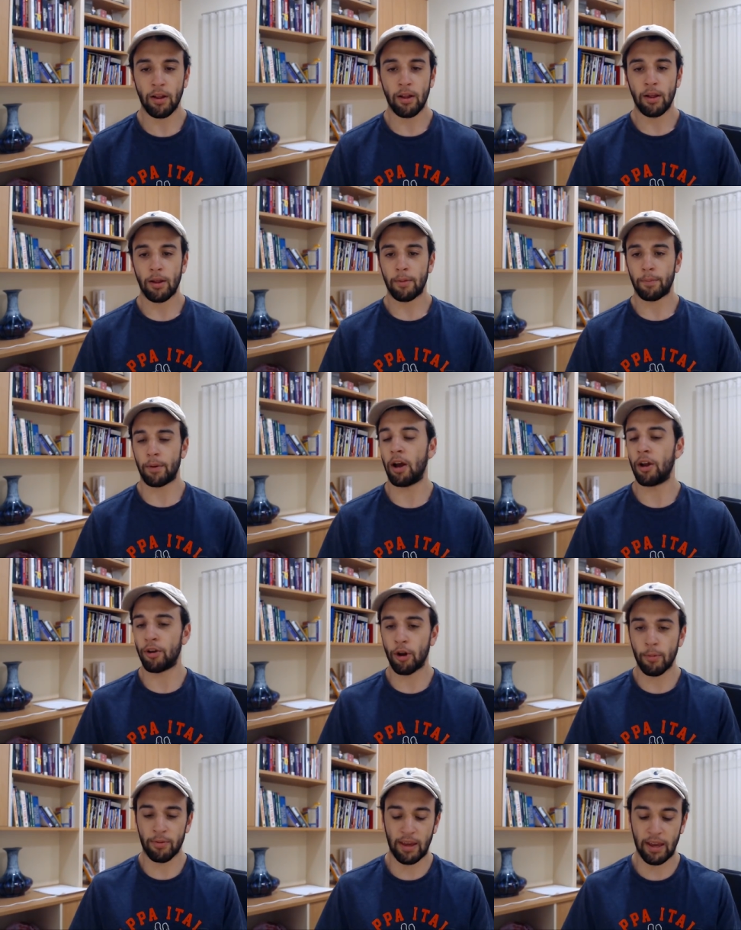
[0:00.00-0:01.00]
But I know
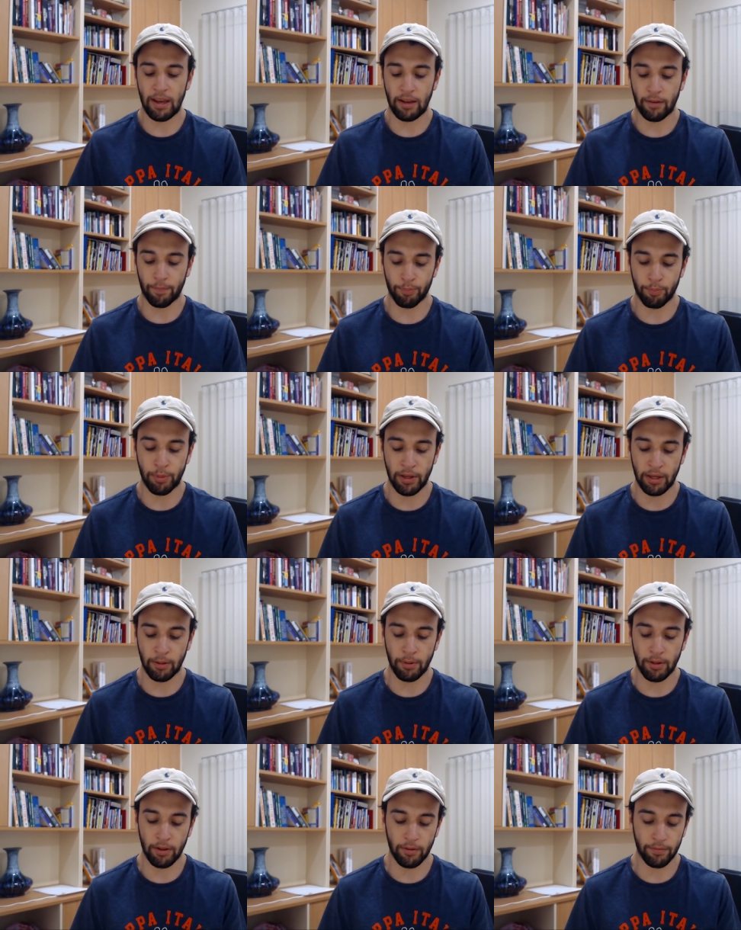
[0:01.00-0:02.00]
I'm saying being a
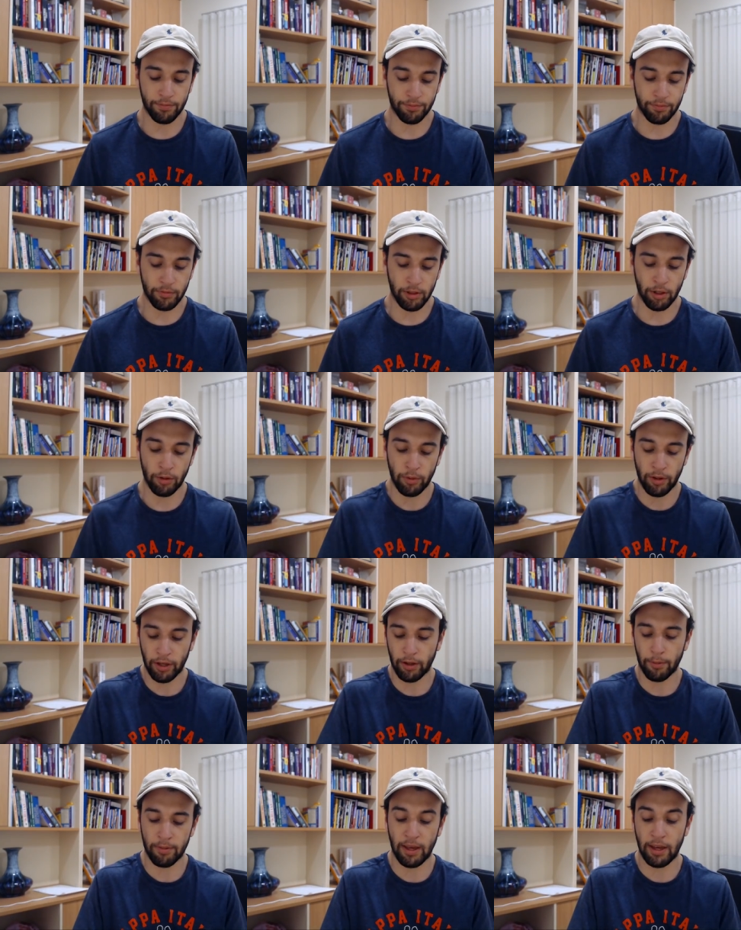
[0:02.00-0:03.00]
bit,
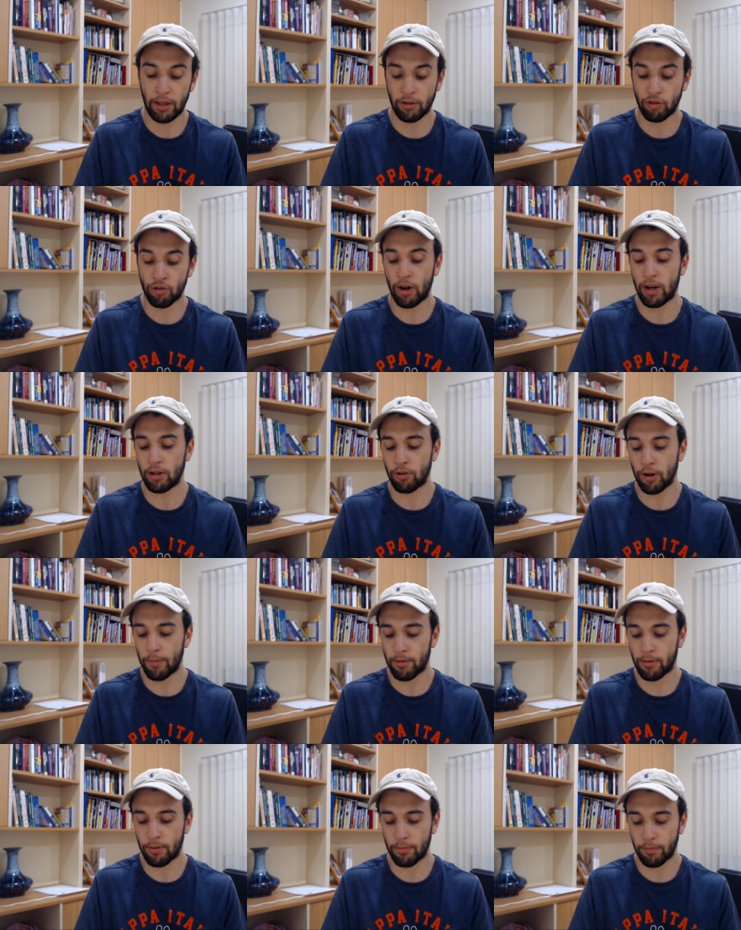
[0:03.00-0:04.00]
I'm saying trade
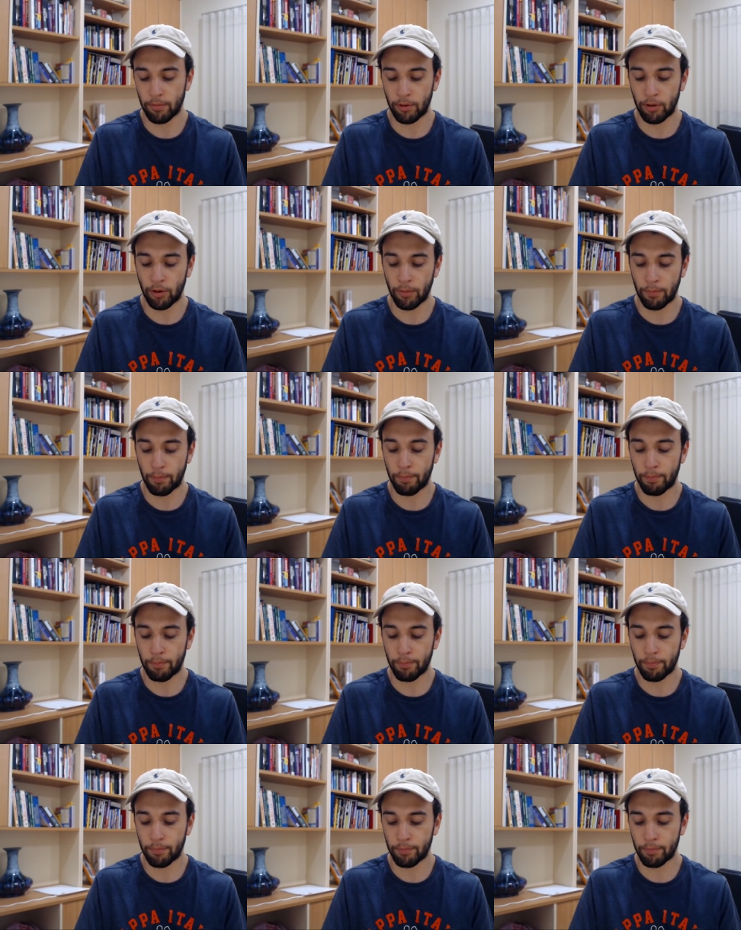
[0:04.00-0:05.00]
Cripps,
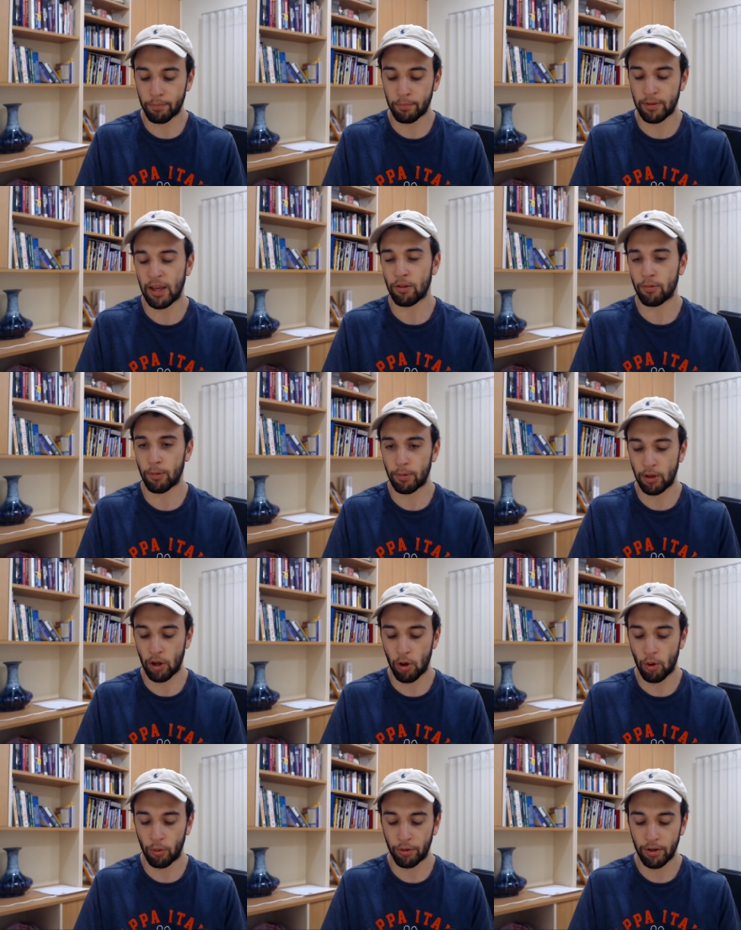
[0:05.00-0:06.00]
Dow's probably a
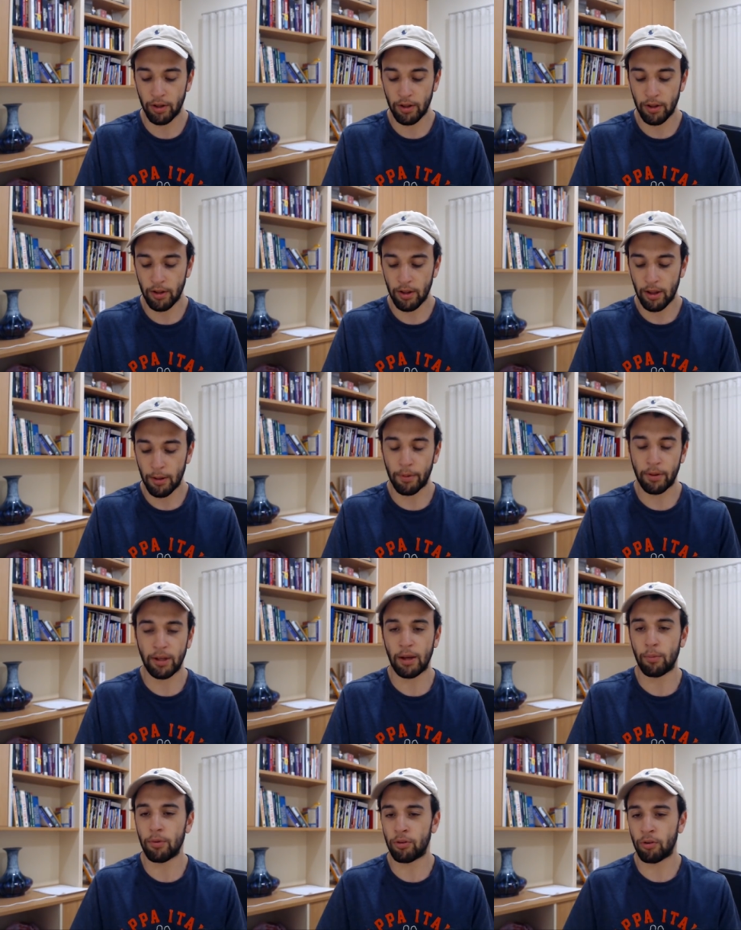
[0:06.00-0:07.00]
hold. But yeah,
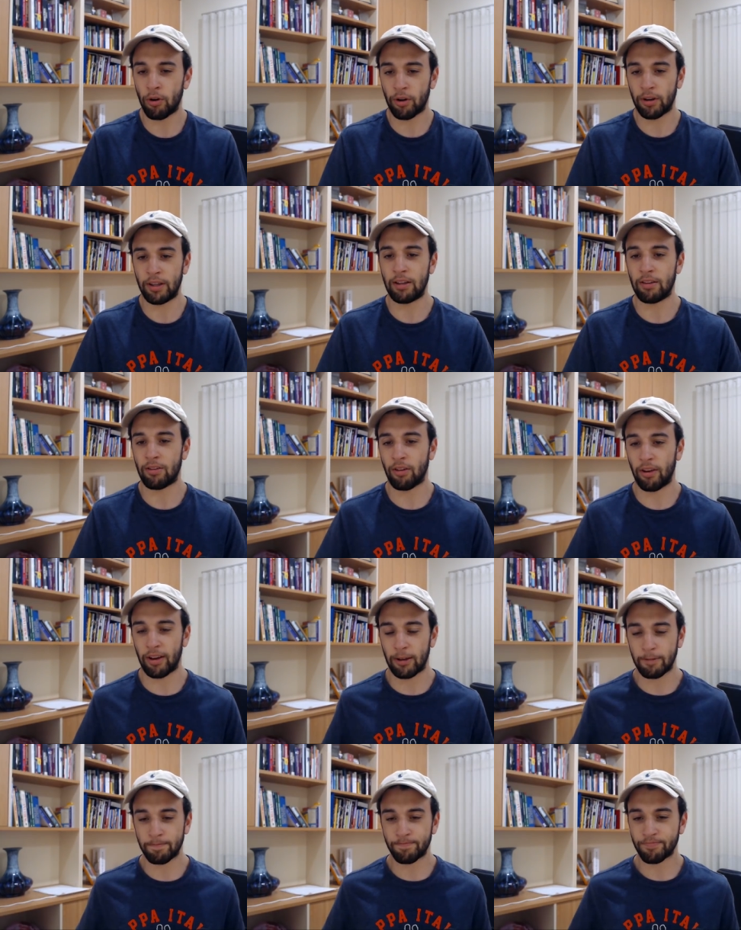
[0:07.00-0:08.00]
with Docherty, it's like,
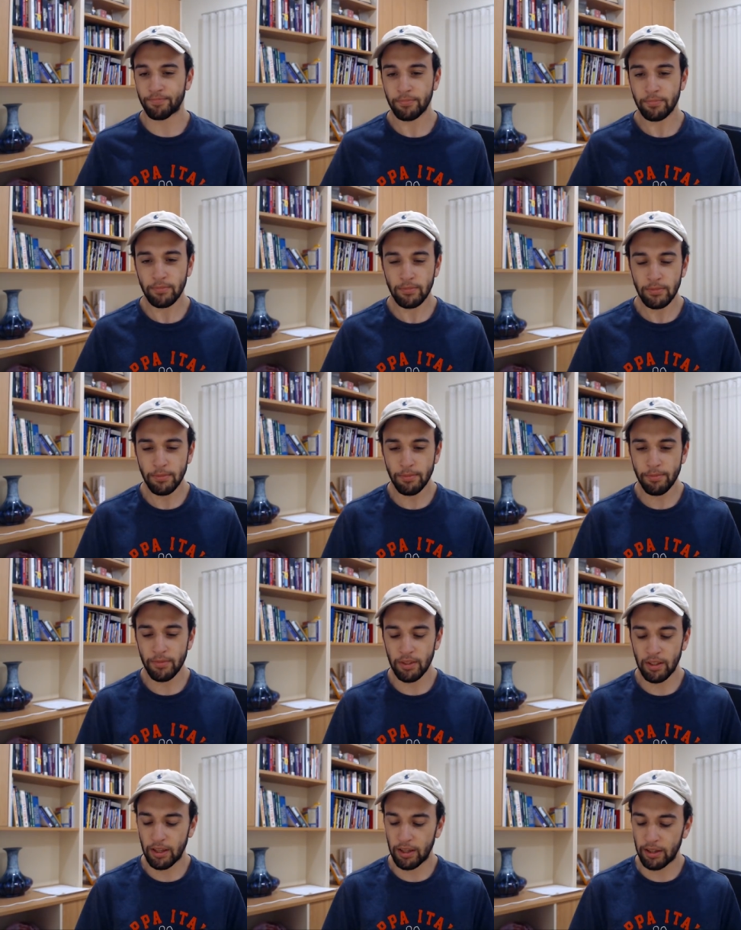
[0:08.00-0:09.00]

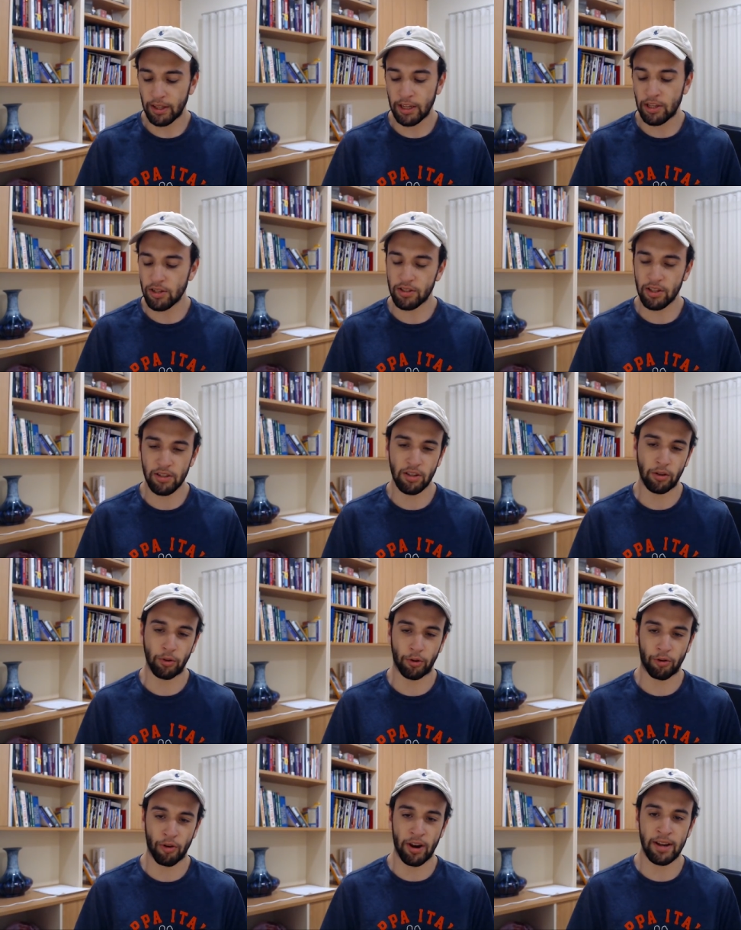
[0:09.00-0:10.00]
he just doesn't look
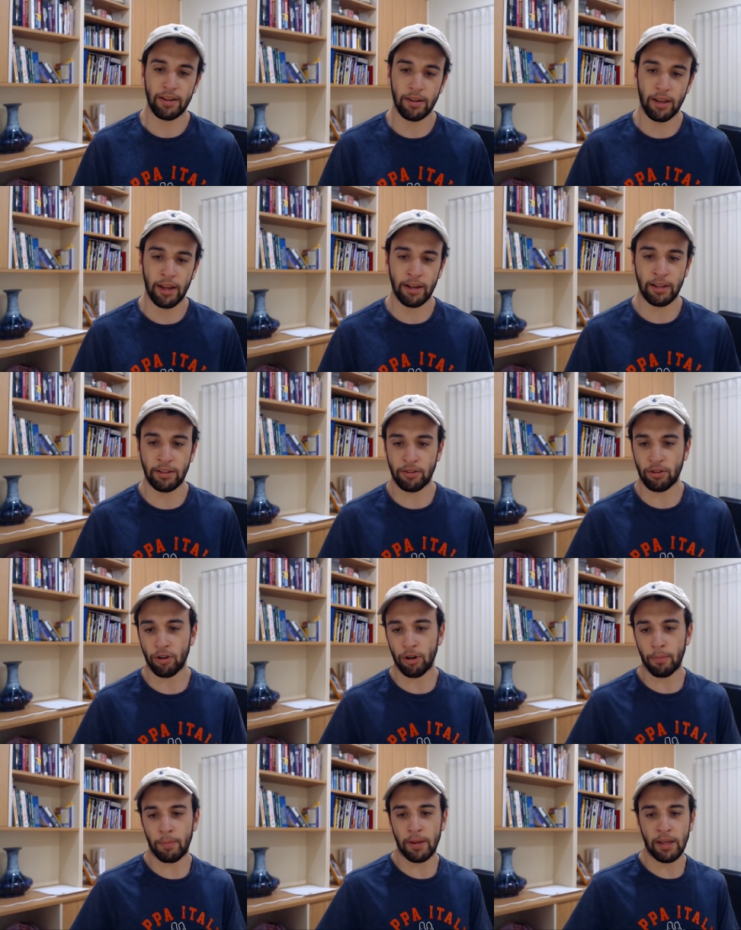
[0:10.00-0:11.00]
great, and he's going to
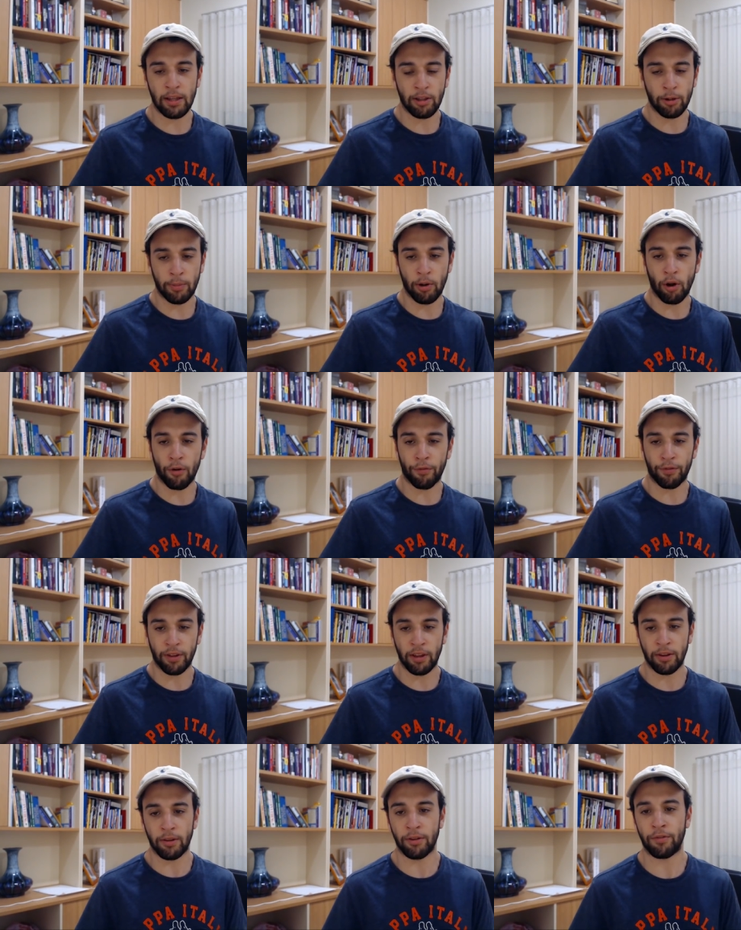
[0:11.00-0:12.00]
be a little bit off the
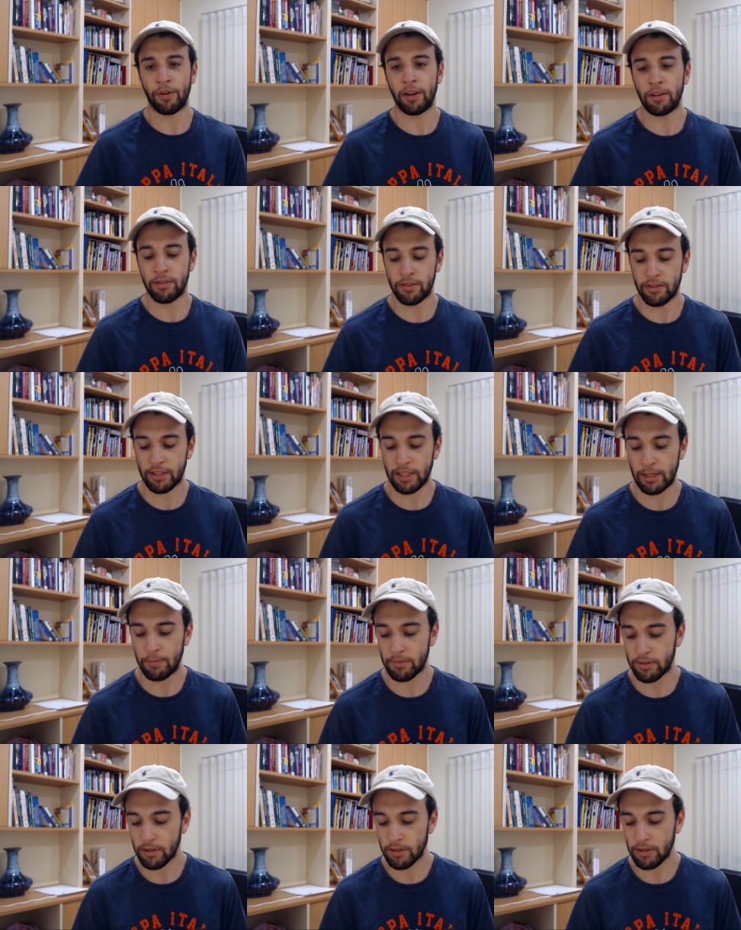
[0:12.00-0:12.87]
other defenders, it seems.